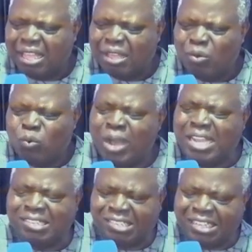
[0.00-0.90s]
Why
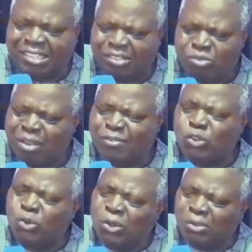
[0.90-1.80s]
is it? You have shown
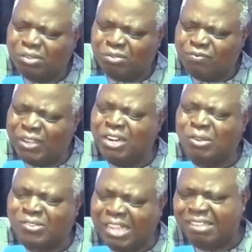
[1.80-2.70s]
us various
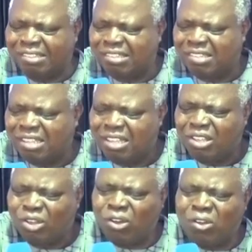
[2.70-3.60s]
things.
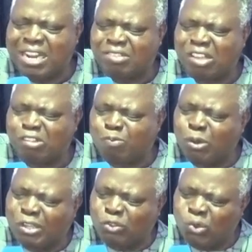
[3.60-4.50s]
All that you have spoken
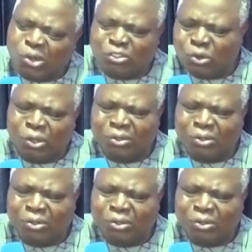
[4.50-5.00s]
to us, Lord,